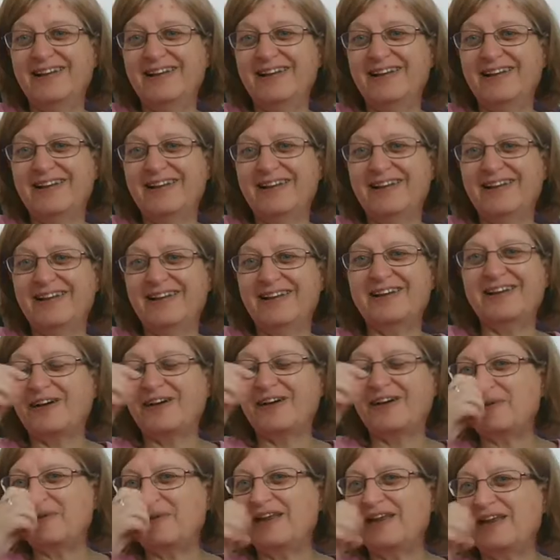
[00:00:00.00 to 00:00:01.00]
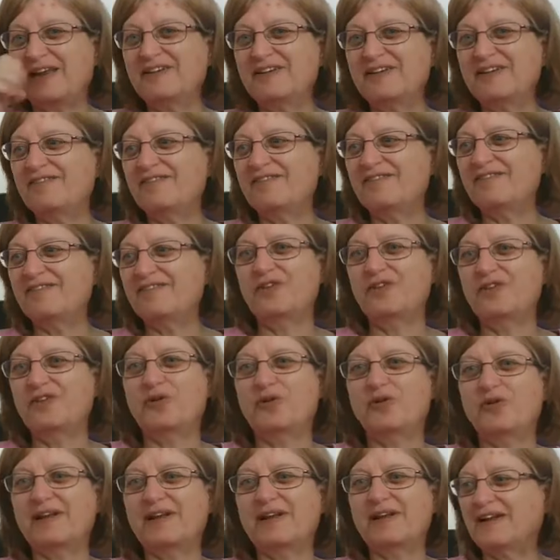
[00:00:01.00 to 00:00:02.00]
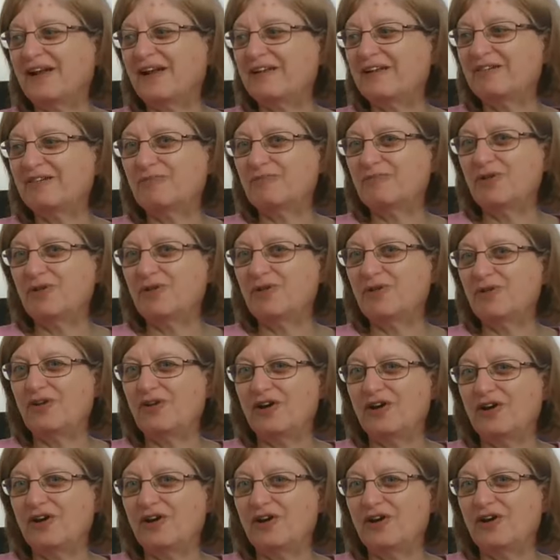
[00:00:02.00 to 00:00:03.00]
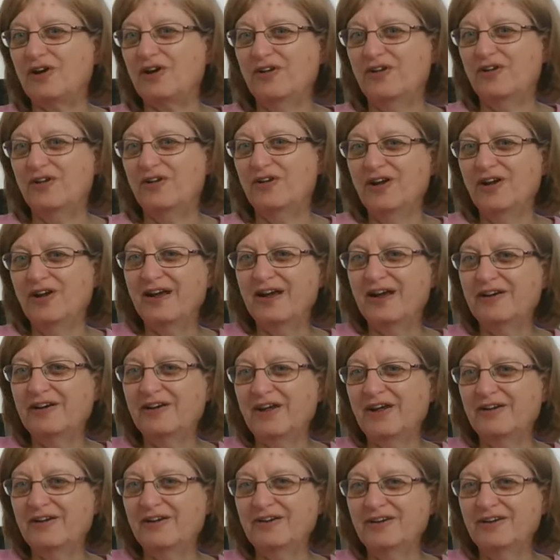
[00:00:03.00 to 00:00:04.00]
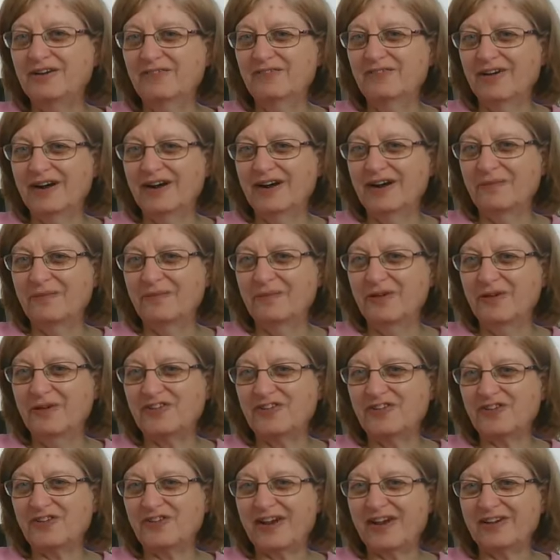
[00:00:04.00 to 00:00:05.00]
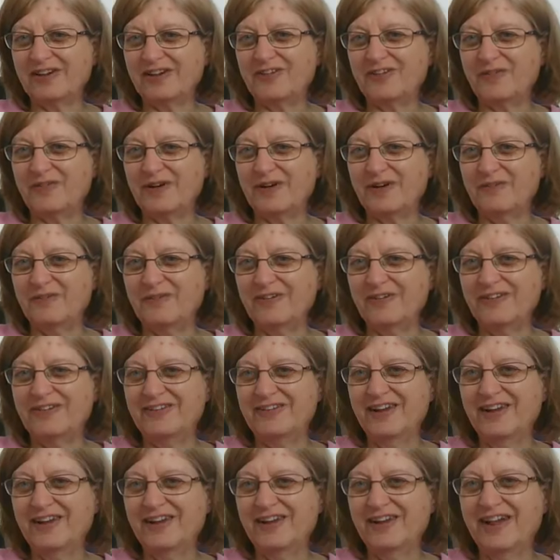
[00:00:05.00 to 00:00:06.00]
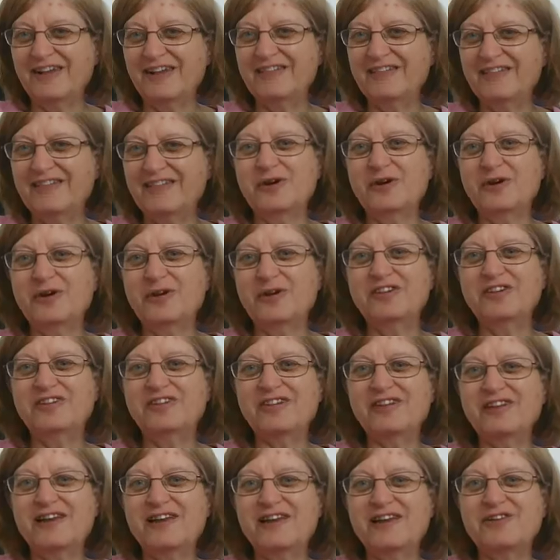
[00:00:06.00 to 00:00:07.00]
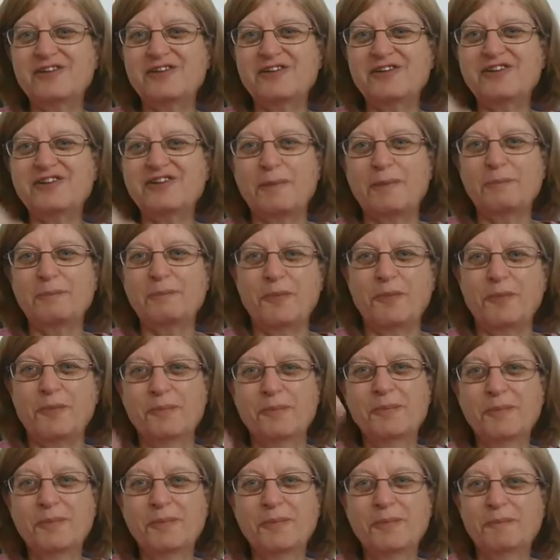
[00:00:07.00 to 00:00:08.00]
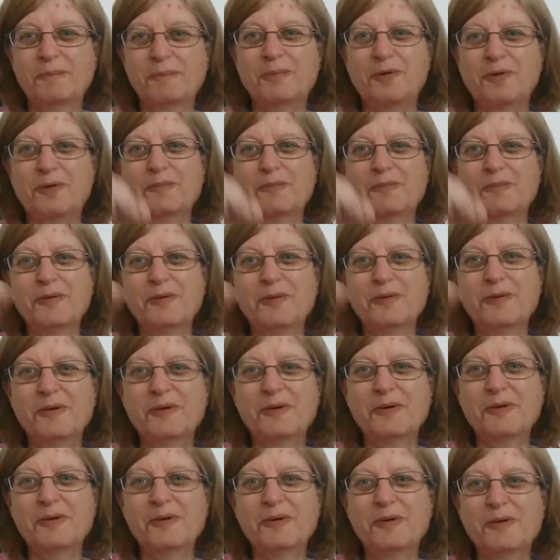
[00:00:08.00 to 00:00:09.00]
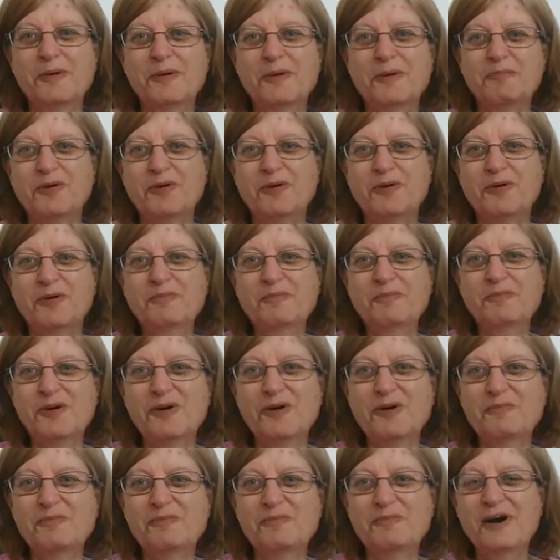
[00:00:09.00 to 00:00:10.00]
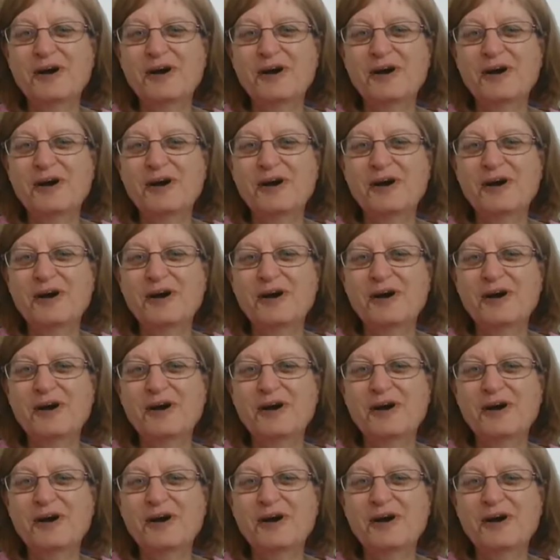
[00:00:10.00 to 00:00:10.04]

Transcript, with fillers: I had a record player, you didn't even do it automatically, you had to move it on. And you go, like, which track do I want? And then when it got to the center, it just went boom, boom, boom, boom.